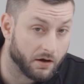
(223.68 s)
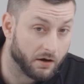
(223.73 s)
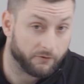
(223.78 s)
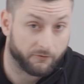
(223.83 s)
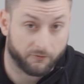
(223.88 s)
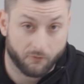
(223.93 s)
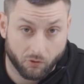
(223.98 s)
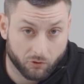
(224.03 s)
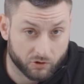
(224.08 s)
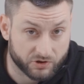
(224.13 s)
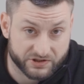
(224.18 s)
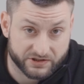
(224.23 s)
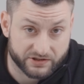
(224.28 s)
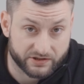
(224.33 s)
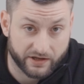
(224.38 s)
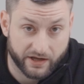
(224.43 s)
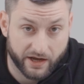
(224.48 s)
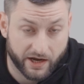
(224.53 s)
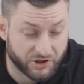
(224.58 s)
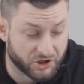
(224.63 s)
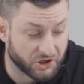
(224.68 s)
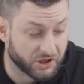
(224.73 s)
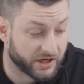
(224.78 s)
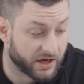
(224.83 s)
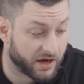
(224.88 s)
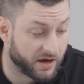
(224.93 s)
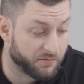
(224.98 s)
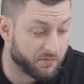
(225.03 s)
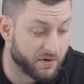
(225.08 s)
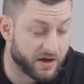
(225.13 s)
Of course,
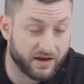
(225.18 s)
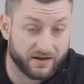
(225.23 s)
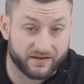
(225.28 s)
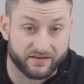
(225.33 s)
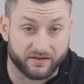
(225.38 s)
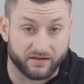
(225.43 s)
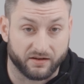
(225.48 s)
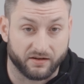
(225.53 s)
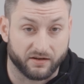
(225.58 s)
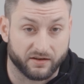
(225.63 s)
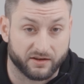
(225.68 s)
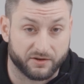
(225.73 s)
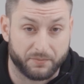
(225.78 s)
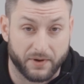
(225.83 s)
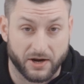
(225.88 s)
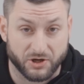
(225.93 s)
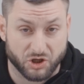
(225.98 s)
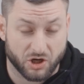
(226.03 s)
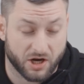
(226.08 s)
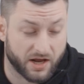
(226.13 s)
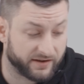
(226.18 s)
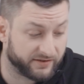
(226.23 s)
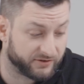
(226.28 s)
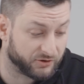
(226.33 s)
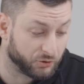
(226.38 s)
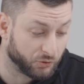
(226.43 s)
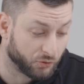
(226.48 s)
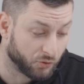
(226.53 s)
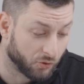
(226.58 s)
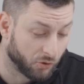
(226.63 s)
HK makes a
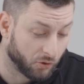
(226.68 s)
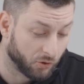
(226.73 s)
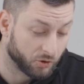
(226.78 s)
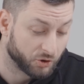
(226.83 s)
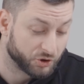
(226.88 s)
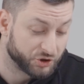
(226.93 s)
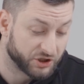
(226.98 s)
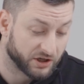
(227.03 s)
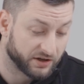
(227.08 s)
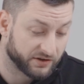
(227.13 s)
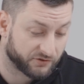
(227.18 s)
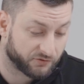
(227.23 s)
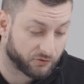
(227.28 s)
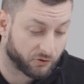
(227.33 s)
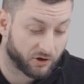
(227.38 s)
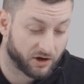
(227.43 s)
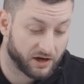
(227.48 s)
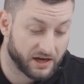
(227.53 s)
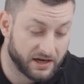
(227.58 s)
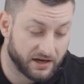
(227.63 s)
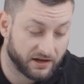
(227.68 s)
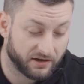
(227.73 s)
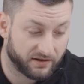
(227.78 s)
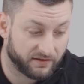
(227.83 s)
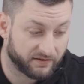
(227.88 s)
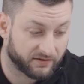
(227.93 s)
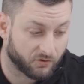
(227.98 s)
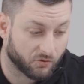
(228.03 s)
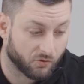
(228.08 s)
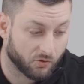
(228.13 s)
specialized tool just for cleaning
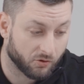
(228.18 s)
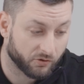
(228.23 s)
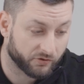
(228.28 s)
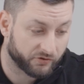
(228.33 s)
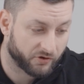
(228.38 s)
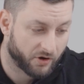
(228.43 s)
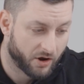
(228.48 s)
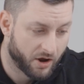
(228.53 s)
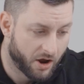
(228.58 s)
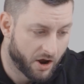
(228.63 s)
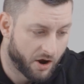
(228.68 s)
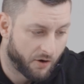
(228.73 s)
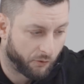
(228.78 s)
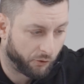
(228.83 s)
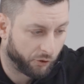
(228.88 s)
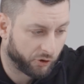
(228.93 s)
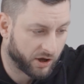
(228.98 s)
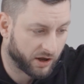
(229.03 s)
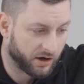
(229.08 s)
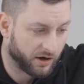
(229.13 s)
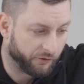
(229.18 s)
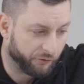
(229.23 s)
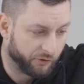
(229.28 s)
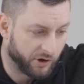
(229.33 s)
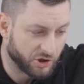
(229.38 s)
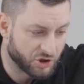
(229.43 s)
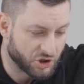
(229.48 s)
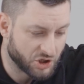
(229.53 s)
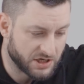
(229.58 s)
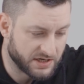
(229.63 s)
these holes, where you can
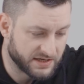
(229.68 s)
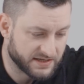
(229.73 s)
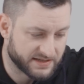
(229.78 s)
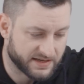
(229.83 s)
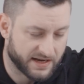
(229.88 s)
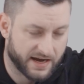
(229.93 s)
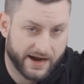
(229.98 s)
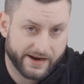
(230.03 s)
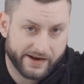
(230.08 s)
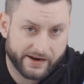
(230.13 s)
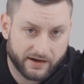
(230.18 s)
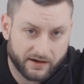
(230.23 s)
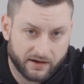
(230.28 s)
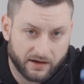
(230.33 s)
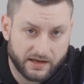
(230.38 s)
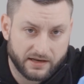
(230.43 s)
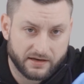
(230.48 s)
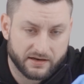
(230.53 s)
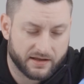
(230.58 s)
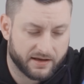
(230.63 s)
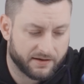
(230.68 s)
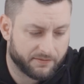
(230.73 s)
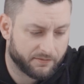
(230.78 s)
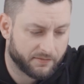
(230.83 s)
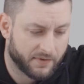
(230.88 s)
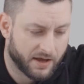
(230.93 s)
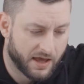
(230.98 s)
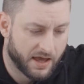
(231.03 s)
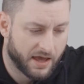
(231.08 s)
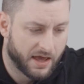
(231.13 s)
reach inside and clean
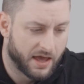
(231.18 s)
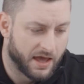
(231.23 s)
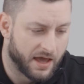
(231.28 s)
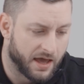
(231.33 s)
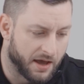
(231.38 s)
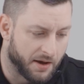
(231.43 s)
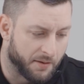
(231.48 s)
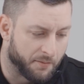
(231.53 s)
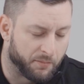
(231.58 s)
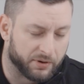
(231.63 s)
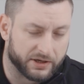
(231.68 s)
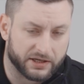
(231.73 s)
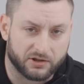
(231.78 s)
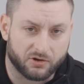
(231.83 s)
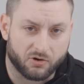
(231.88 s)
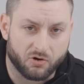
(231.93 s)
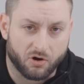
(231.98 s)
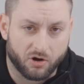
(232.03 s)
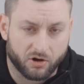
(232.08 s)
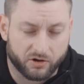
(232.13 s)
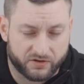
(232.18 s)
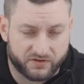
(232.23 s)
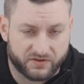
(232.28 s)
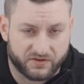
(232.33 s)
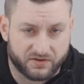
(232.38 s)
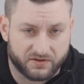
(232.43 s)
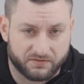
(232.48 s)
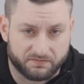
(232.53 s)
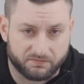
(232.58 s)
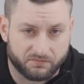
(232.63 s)
them, but it
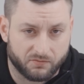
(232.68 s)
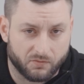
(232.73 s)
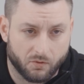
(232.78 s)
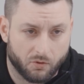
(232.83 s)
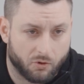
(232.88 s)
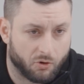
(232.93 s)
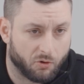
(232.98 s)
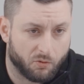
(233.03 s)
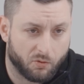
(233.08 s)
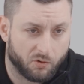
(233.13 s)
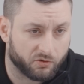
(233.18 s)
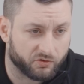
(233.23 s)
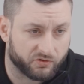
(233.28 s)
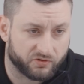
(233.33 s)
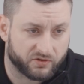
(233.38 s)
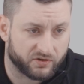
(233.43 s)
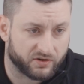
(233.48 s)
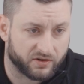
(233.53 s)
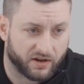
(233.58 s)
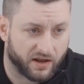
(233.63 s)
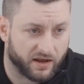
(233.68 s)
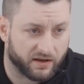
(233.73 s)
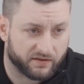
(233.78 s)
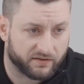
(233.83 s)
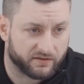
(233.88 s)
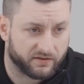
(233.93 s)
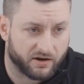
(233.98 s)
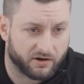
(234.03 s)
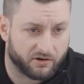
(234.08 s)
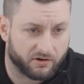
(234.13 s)
costs almost
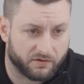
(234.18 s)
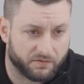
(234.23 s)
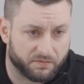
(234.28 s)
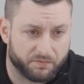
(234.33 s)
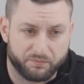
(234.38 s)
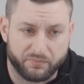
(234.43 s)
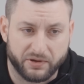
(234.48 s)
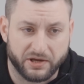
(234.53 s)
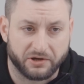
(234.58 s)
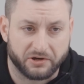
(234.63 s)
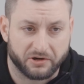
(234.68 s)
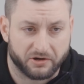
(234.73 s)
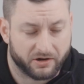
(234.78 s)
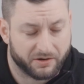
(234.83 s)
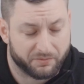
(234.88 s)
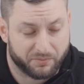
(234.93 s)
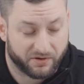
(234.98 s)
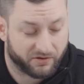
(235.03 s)
as their P30